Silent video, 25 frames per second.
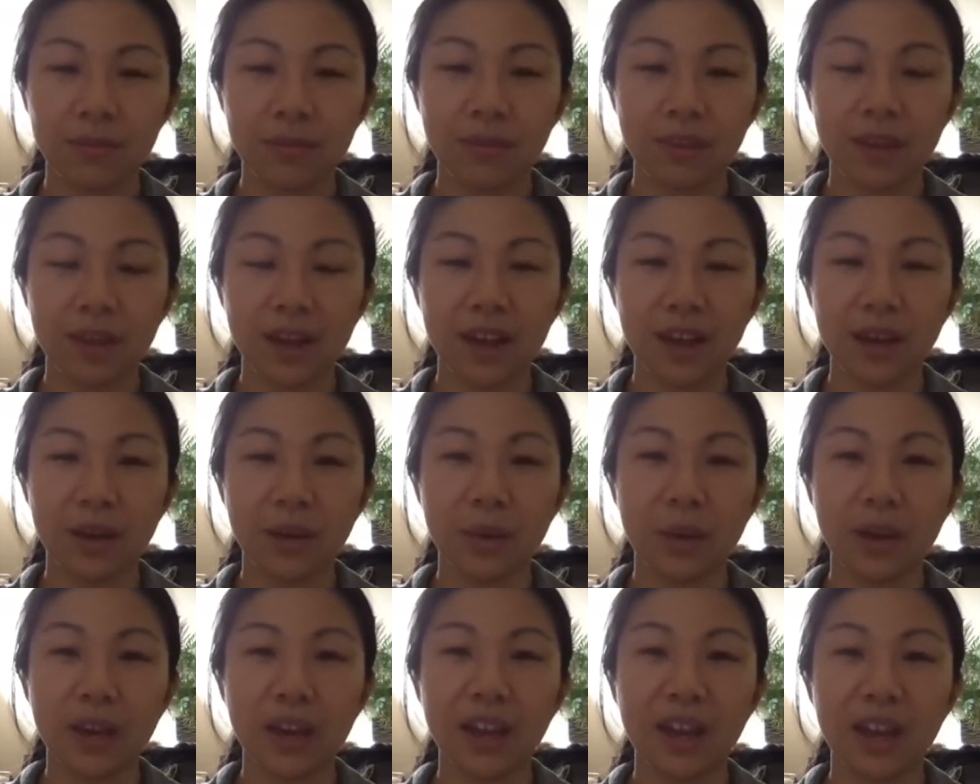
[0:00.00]
and a
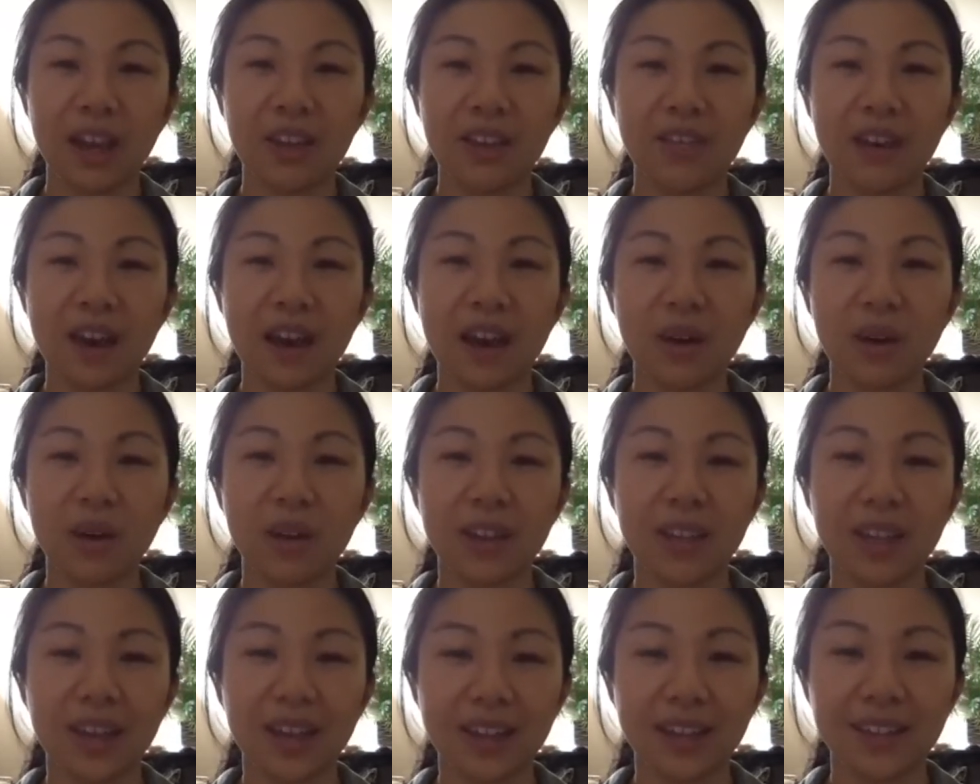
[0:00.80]
wave out with
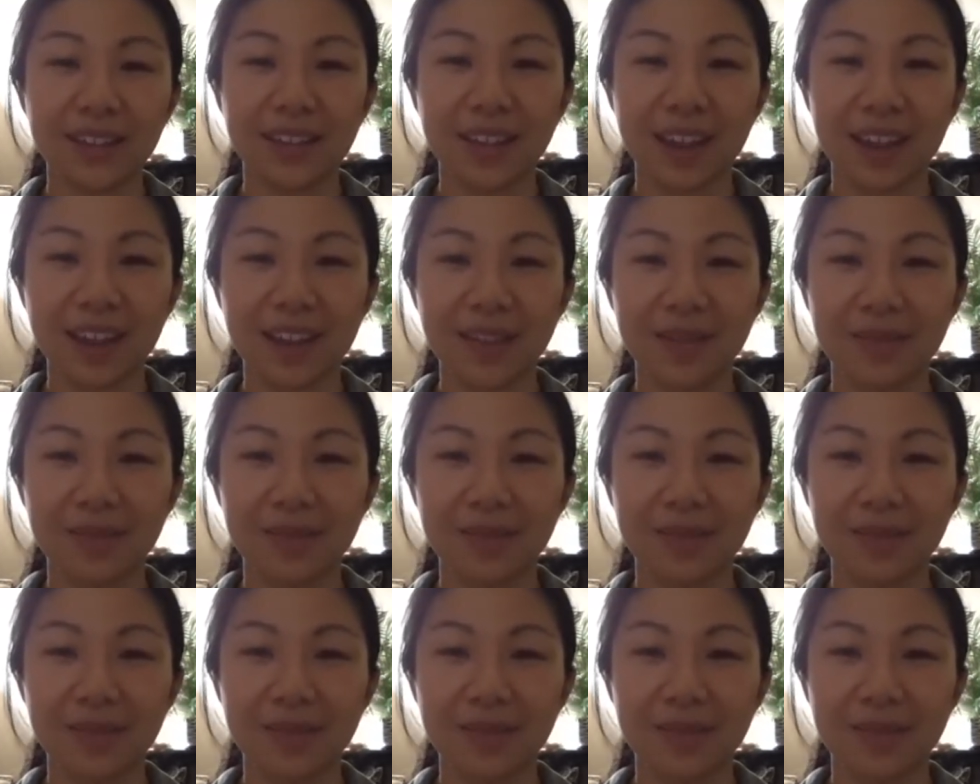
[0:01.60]
the exhale.